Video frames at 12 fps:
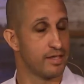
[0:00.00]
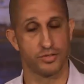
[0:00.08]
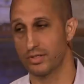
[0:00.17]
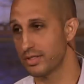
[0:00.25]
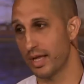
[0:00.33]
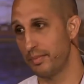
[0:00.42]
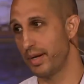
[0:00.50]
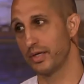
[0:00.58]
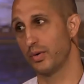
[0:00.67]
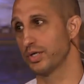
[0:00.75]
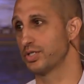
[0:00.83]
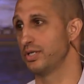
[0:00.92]
This is not a bad
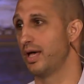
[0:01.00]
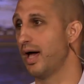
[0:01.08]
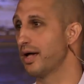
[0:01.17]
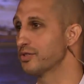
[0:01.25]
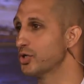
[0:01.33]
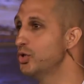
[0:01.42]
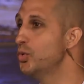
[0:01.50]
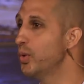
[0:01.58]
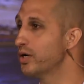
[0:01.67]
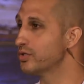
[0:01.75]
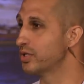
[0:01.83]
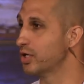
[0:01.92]
question to ask. Who
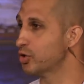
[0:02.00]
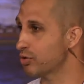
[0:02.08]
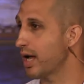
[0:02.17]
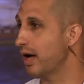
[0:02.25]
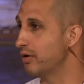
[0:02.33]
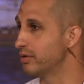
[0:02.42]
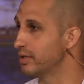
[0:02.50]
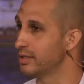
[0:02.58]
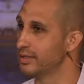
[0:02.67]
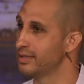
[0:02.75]
wears the crown?